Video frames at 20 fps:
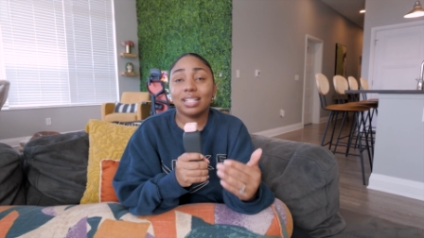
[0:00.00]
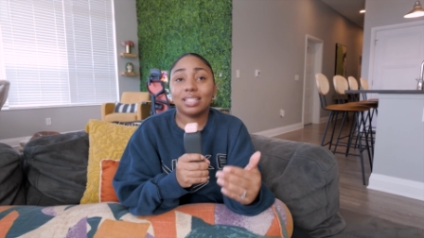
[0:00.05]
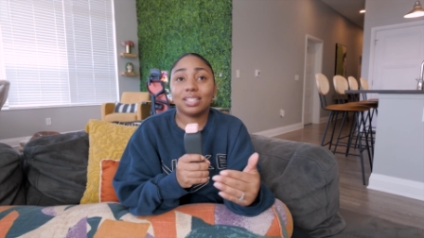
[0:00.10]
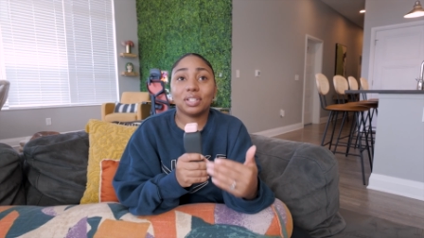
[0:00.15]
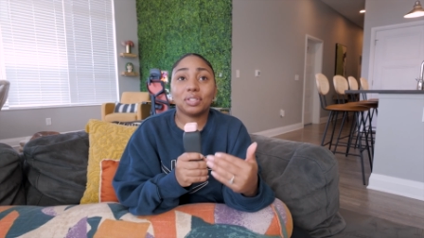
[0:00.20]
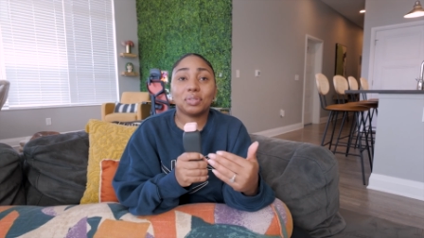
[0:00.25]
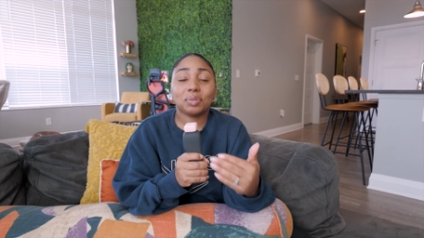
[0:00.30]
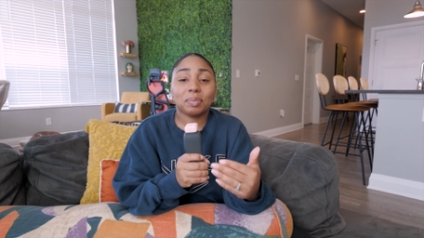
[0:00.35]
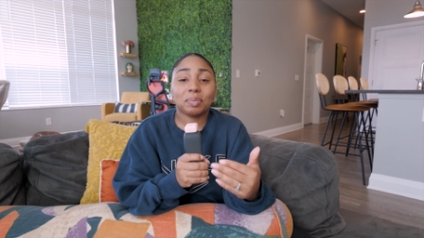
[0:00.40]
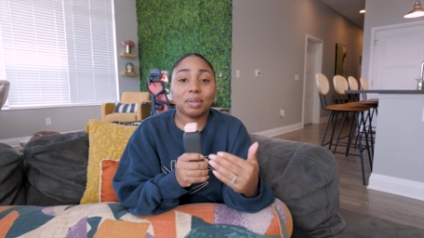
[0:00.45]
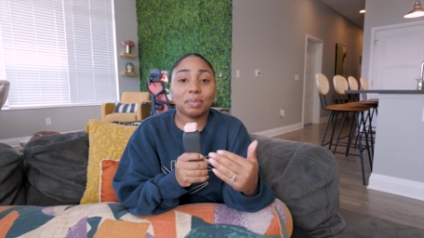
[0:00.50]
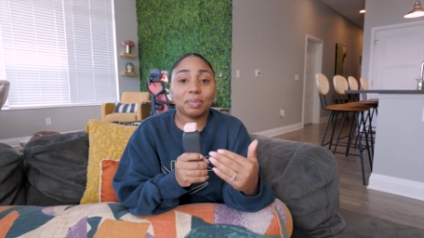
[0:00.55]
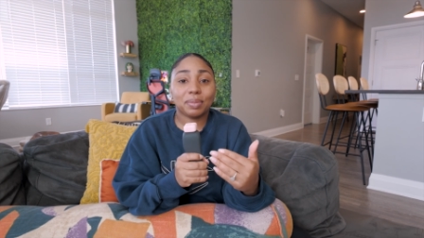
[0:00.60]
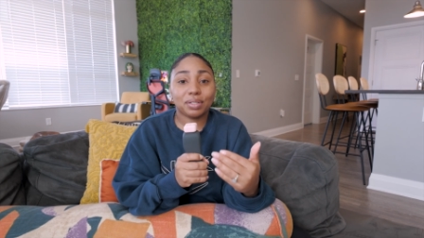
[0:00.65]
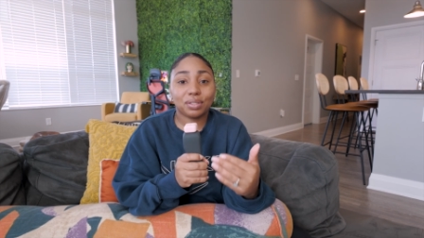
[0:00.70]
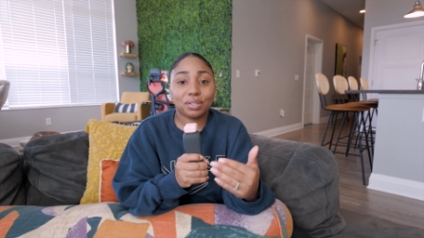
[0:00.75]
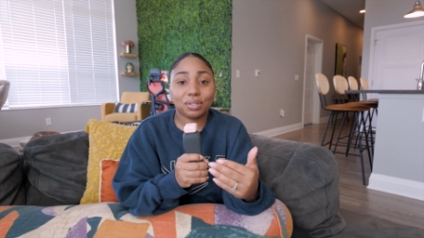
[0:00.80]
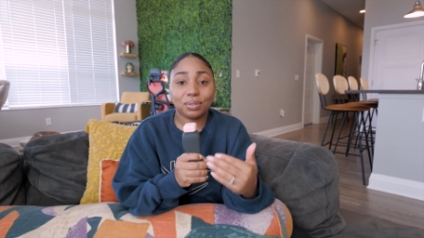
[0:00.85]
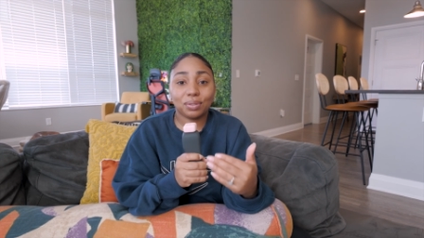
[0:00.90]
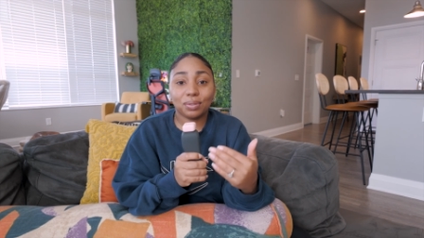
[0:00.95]
just
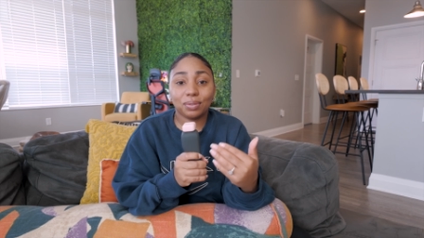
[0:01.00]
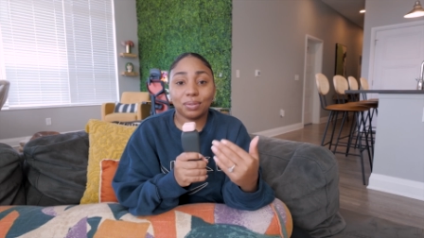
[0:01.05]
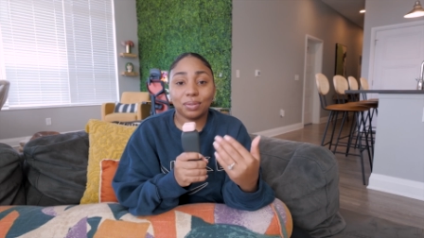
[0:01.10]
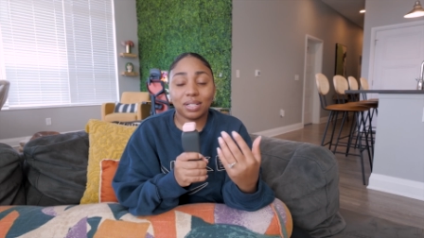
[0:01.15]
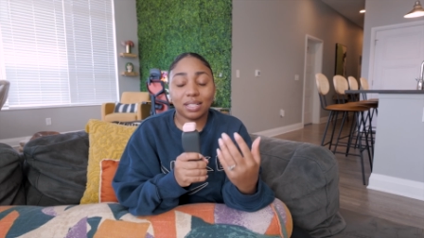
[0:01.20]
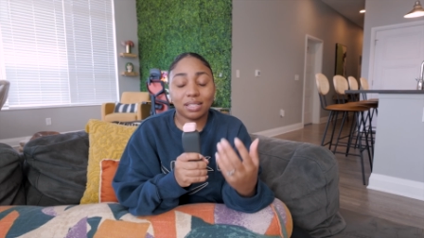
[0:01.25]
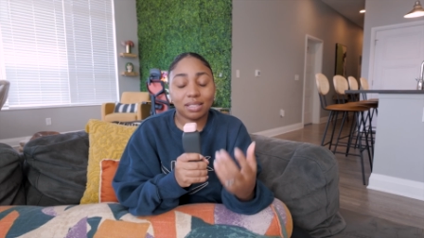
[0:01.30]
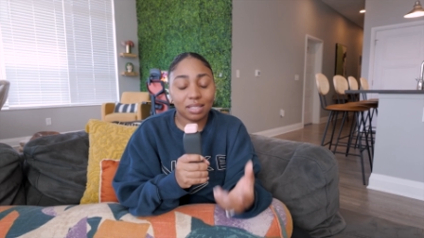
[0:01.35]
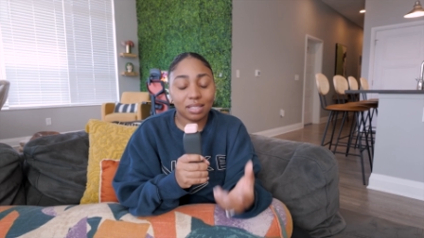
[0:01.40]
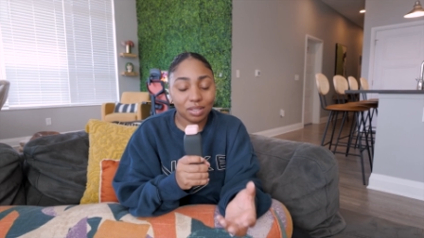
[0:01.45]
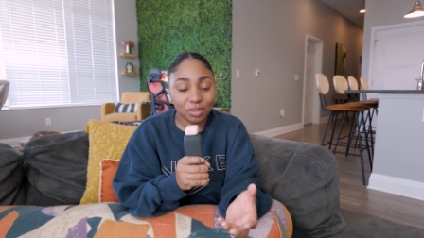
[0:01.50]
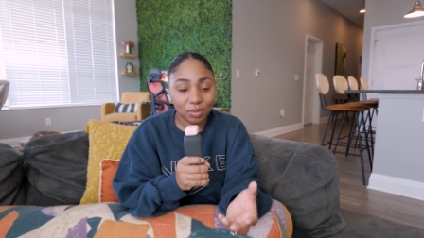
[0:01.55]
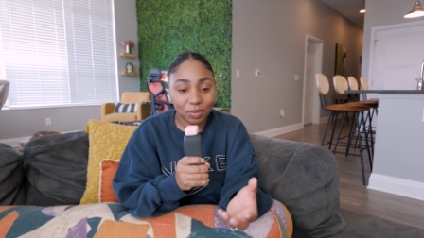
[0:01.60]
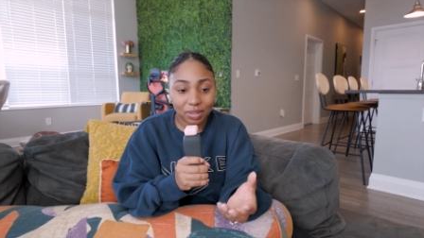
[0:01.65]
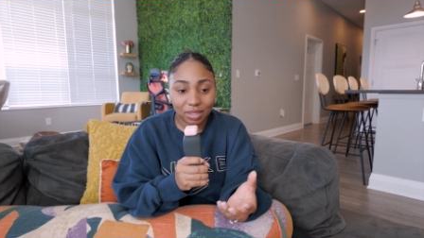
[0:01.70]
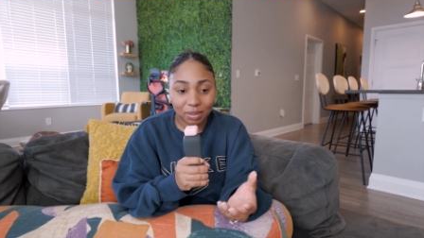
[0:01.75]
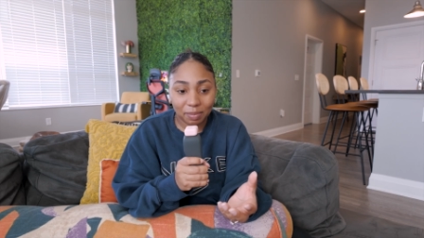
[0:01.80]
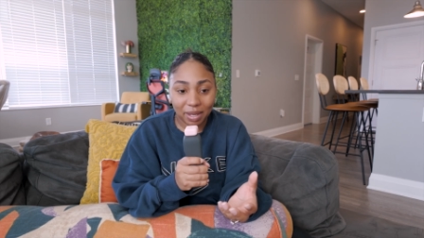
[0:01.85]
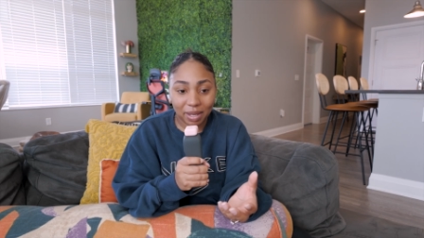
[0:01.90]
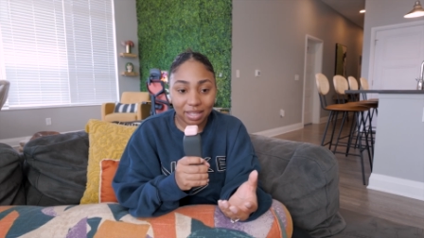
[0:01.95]
remember to continue
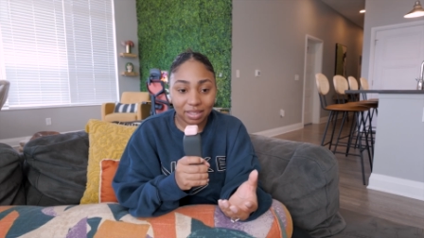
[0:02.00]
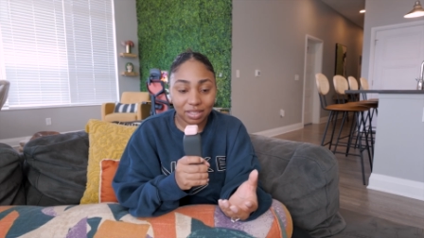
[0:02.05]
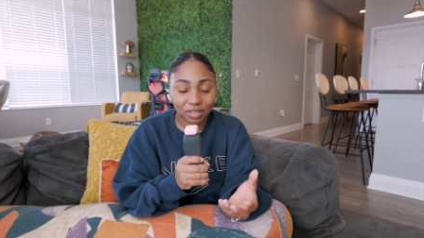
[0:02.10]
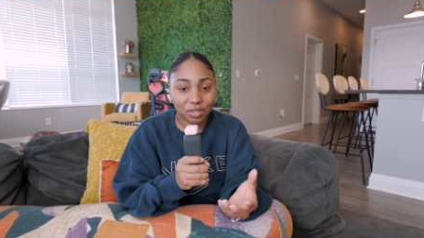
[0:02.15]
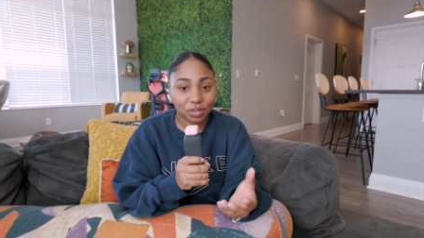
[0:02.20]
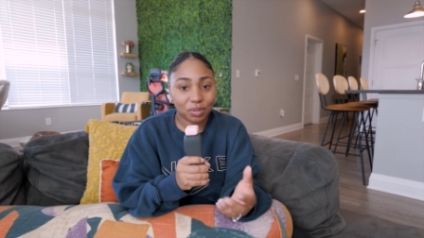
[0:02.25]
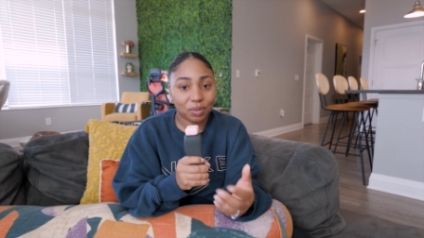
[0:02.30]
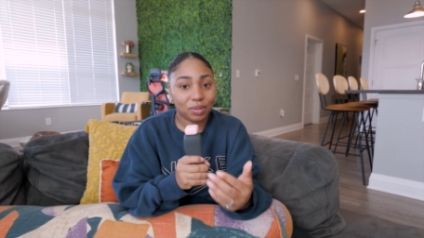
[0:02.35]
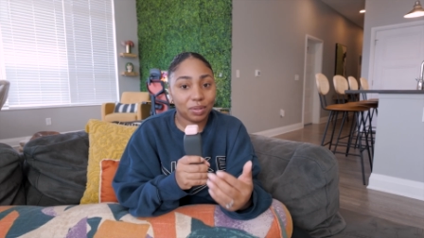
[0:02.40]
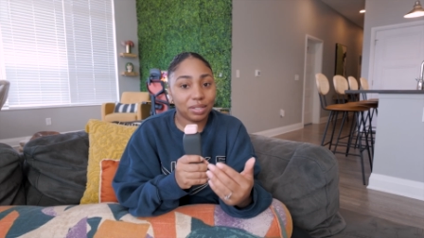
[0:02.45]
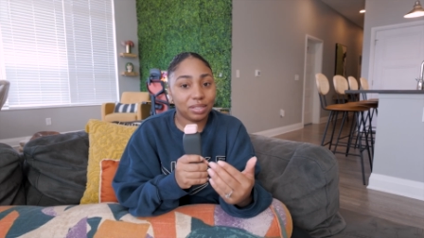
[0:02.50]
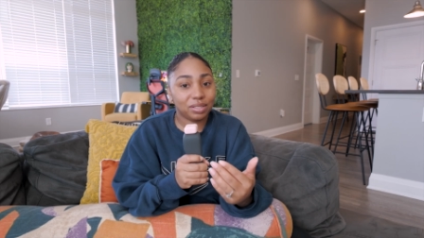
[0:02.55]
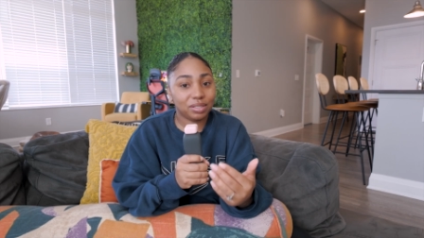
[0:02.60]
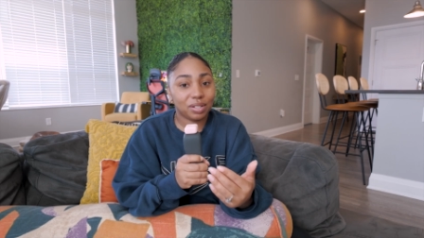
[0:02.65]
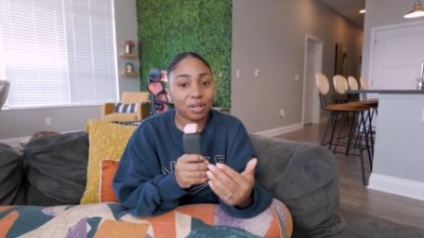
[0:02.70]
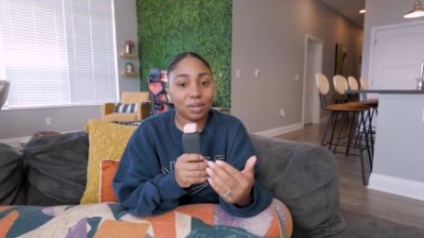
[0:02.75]
on the path that you're on.